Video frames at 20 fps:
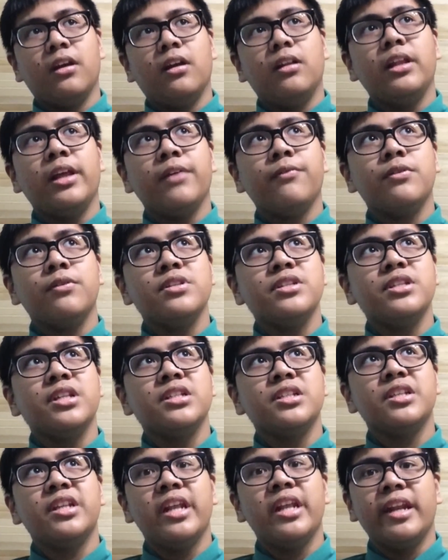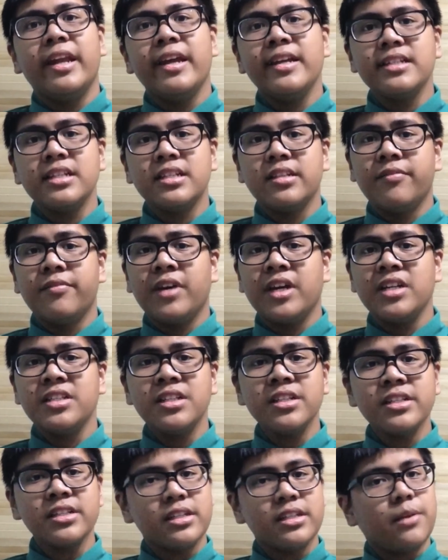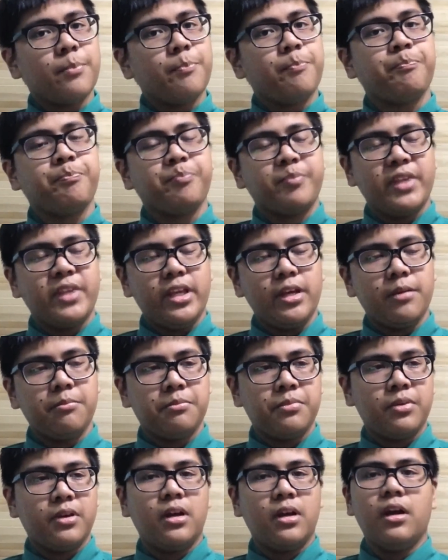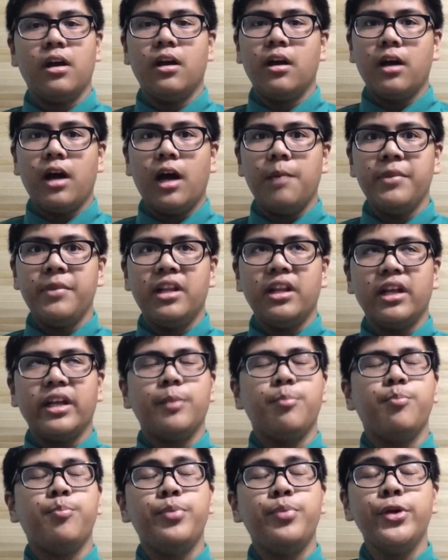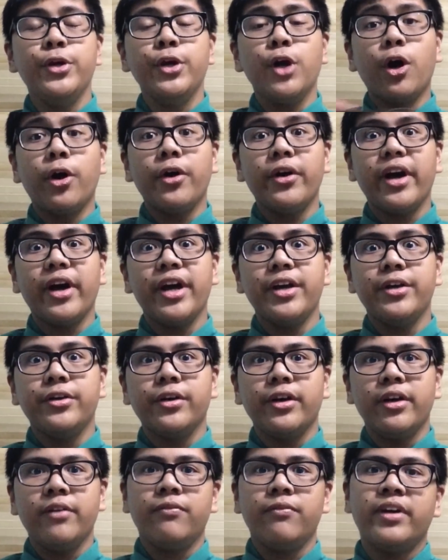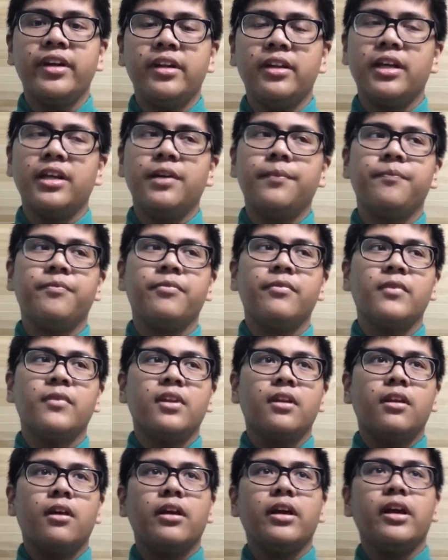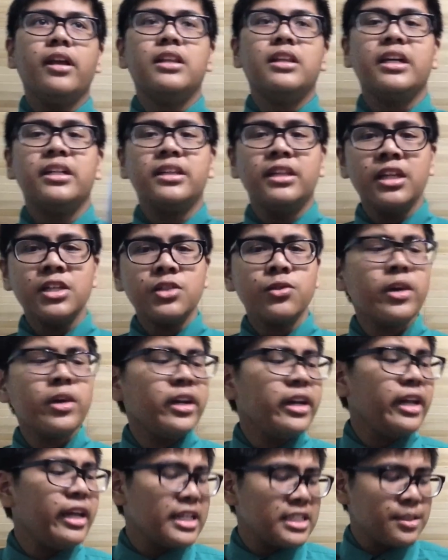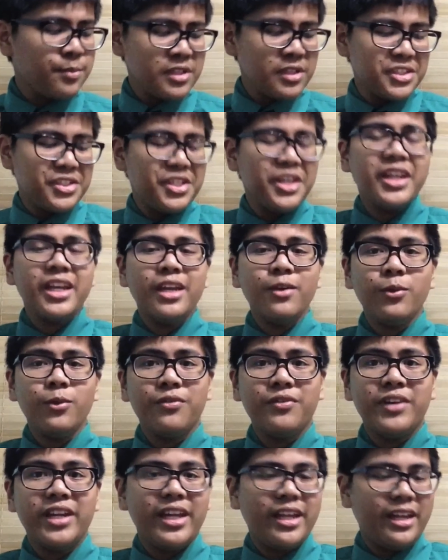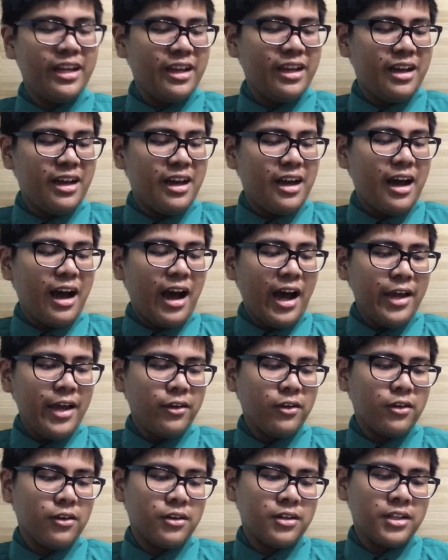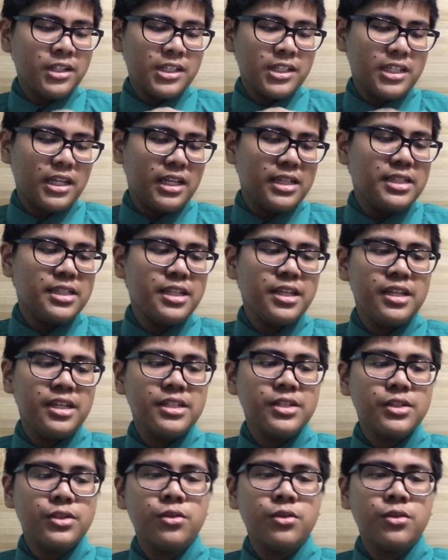Like for instance the Nexus devices. Yeah, I mean like pure Android vanilla. Okay, like this one is we're sticking with the icons since